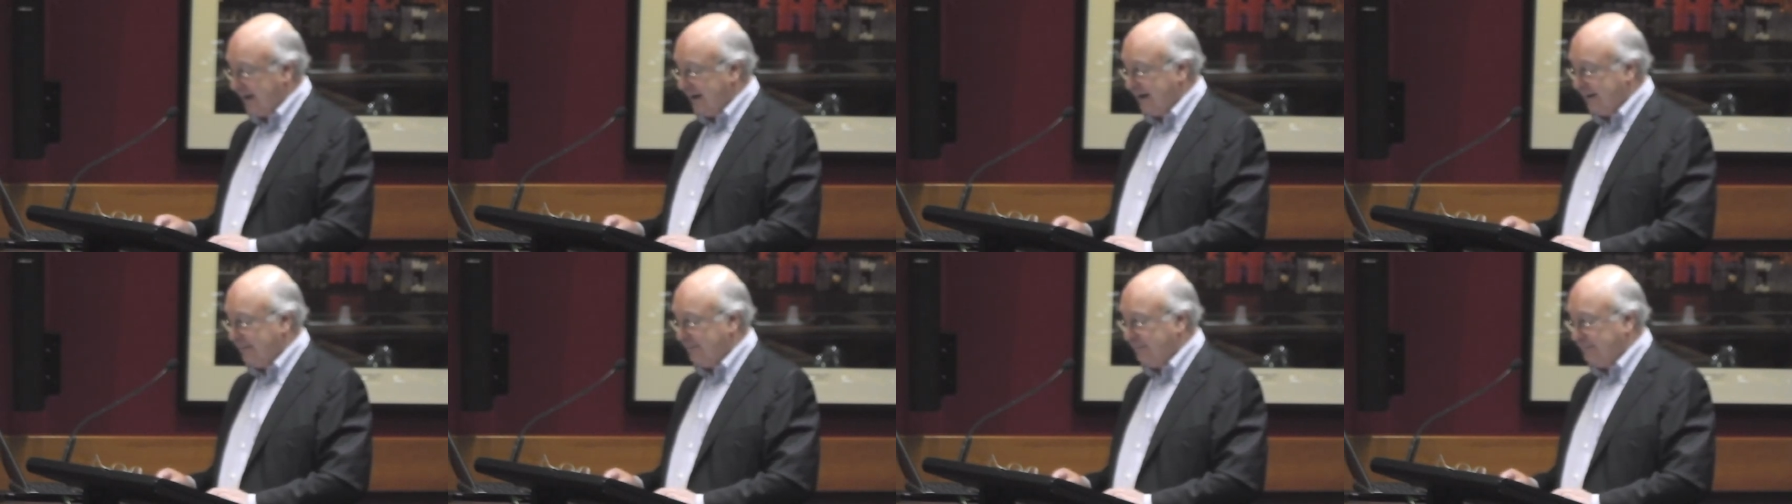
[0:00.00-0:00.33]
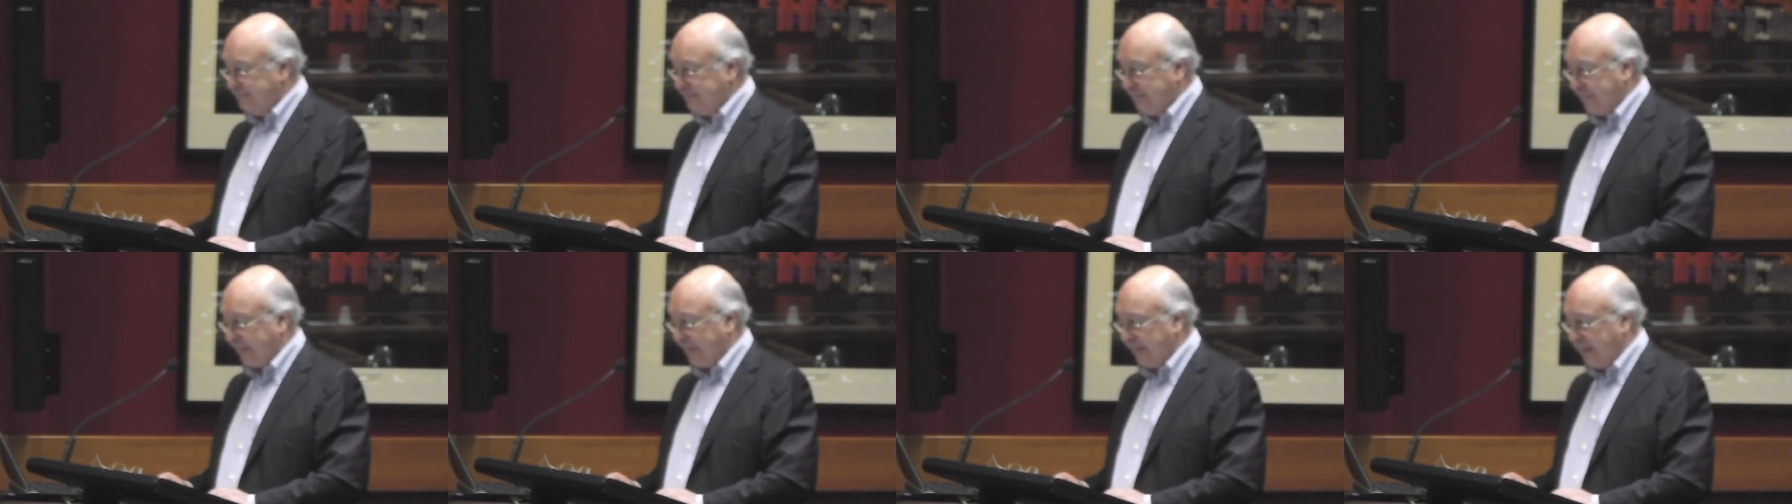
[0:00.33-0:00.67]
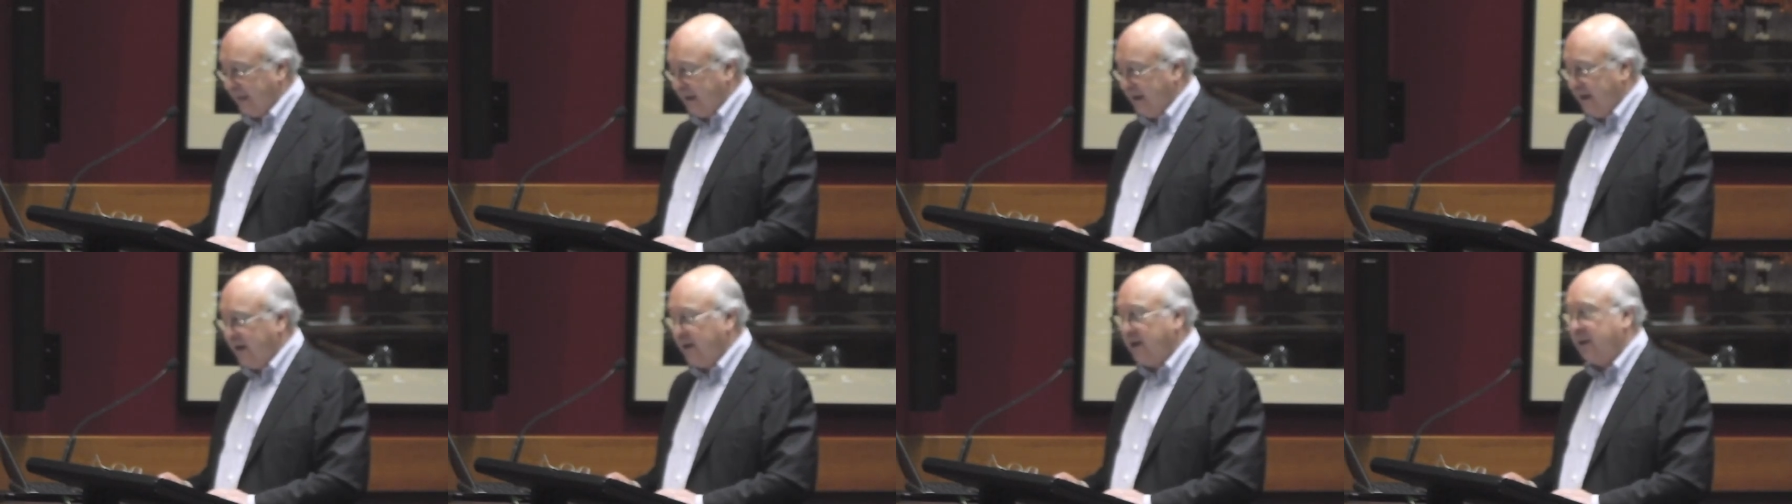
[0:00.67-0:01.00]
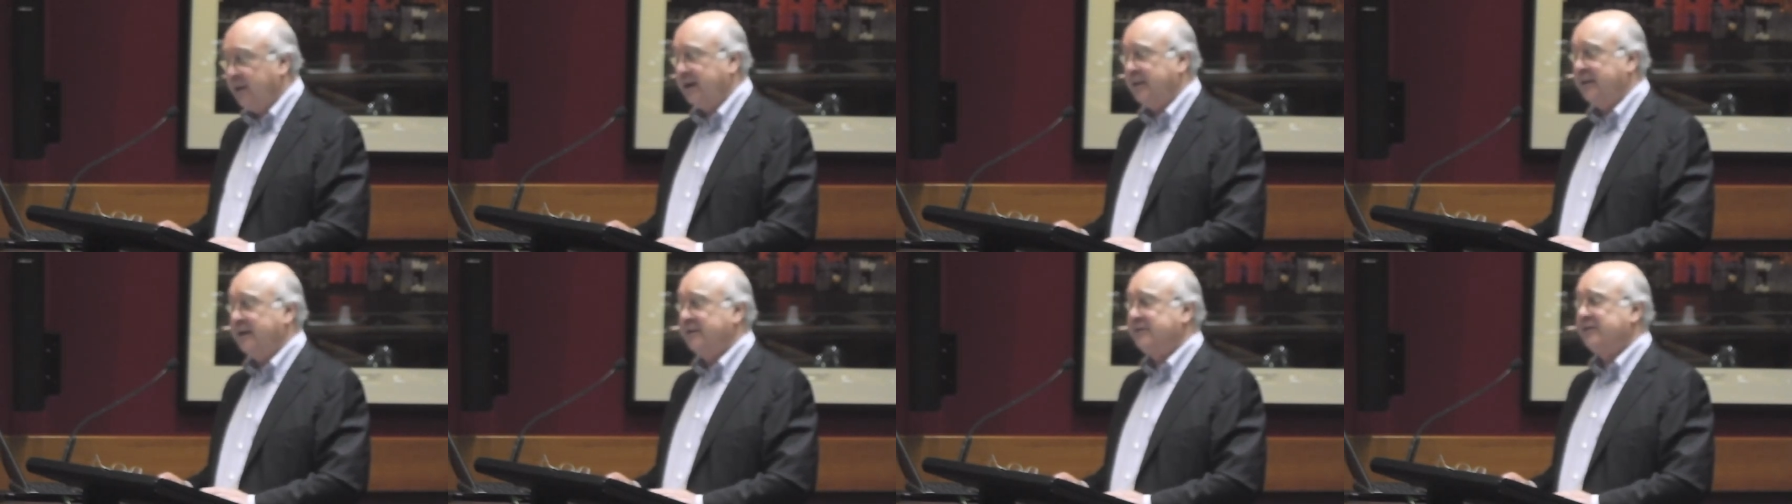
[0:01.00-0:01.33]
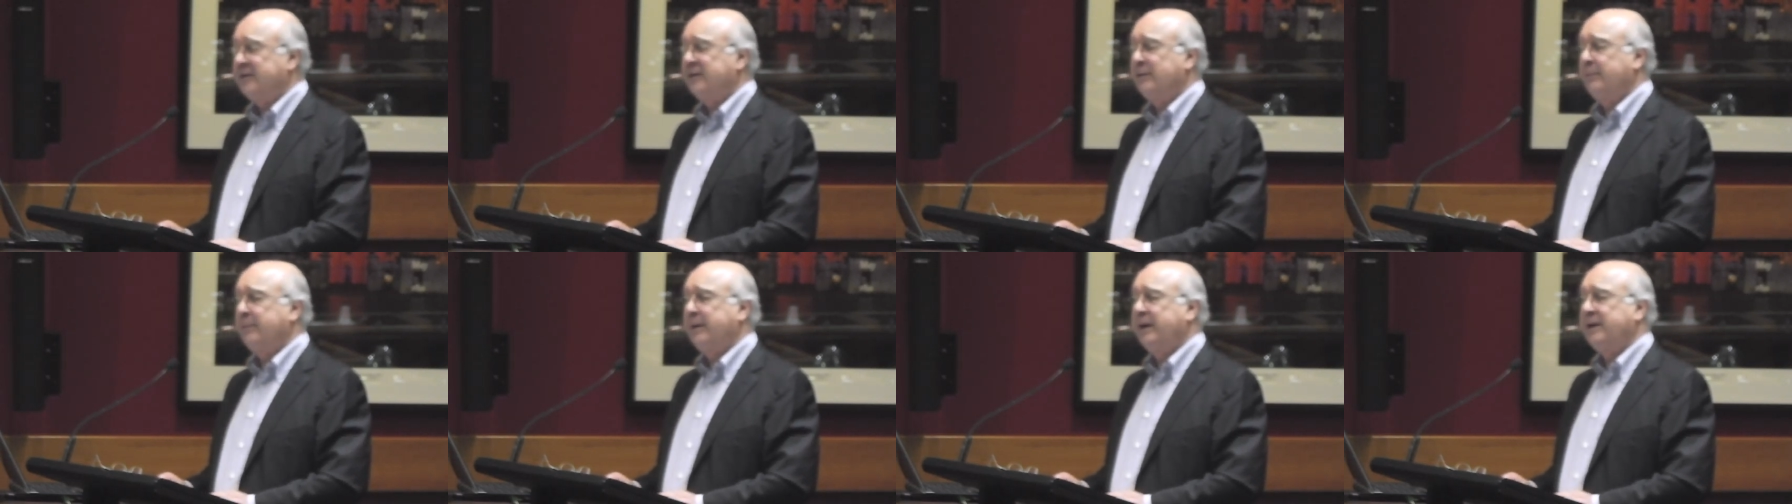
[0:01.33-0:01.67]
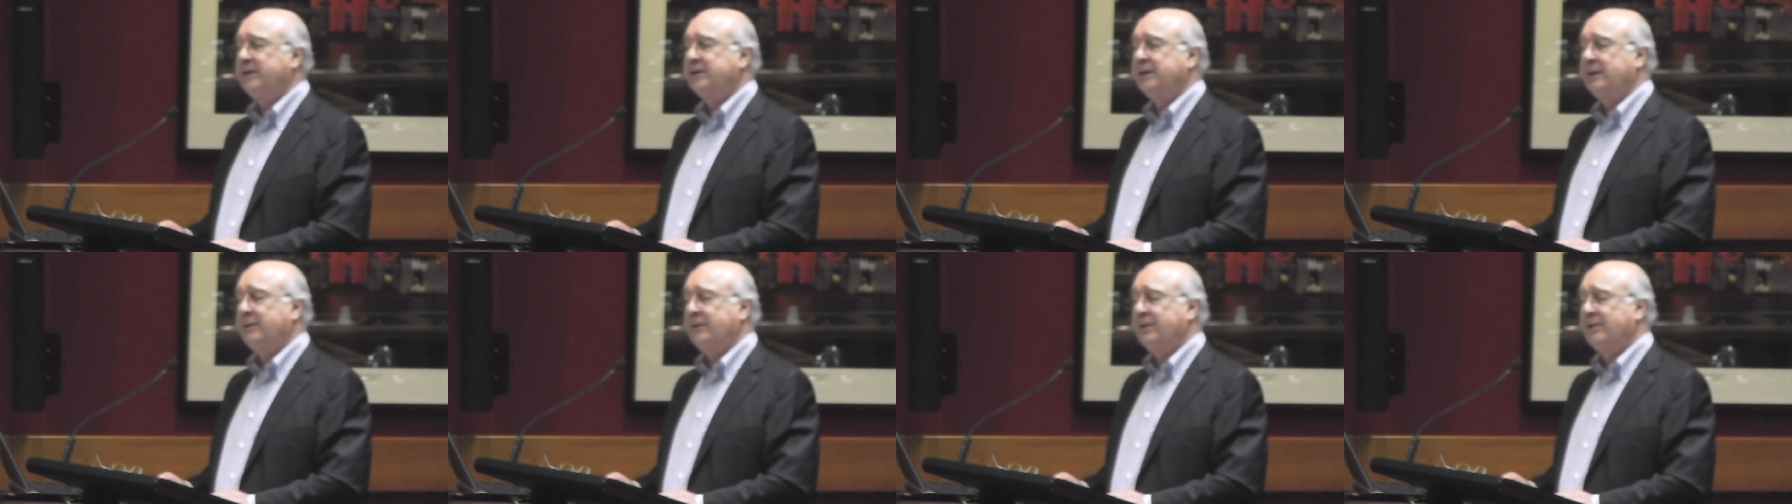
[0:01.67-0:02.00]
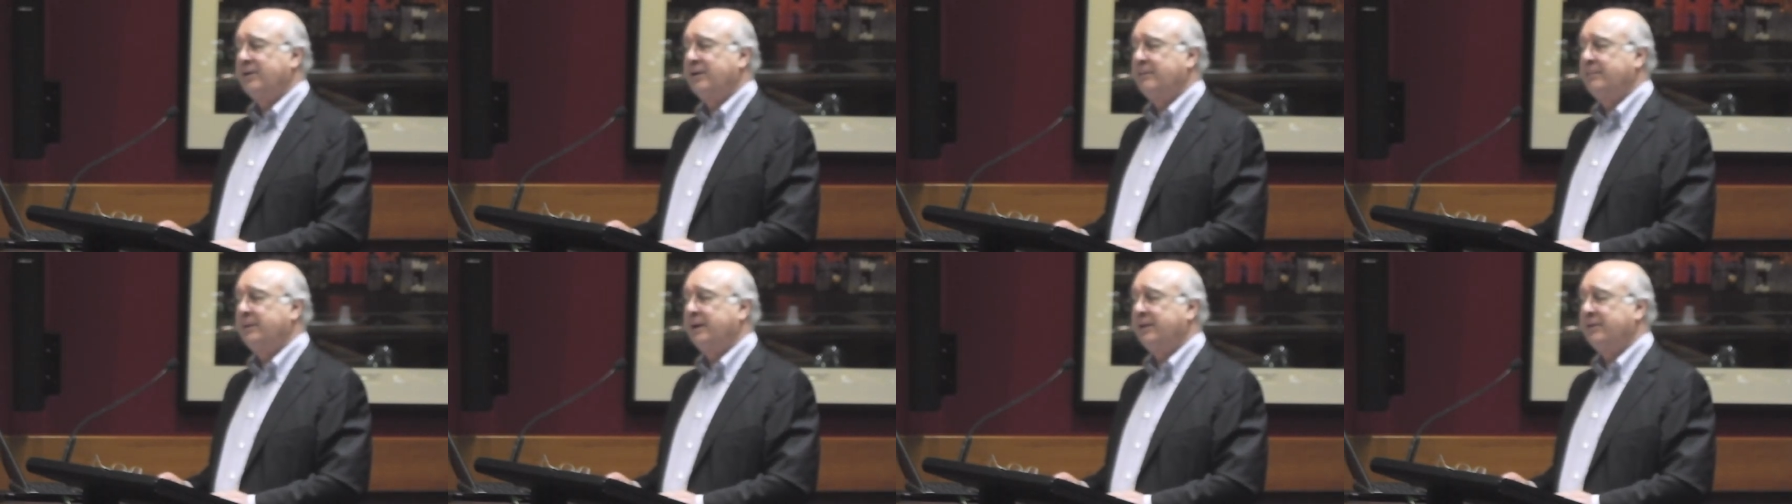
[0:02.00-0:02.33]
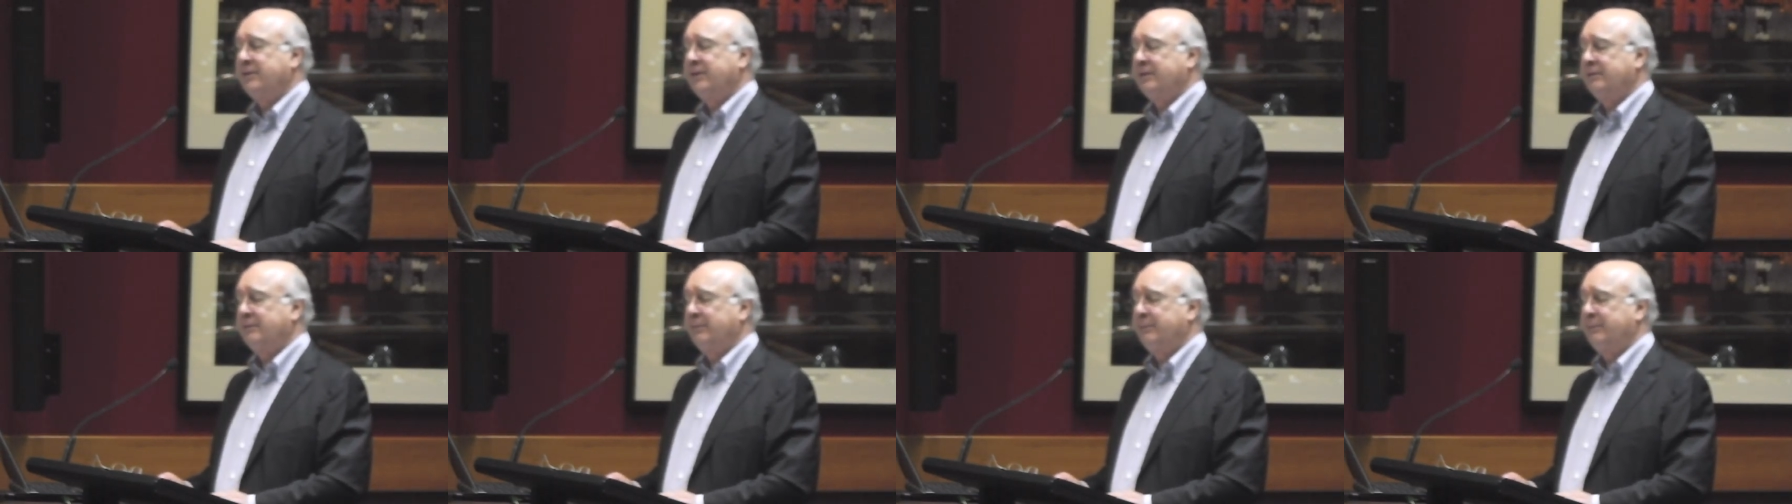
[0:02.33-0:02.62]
um, there's a debate going on about the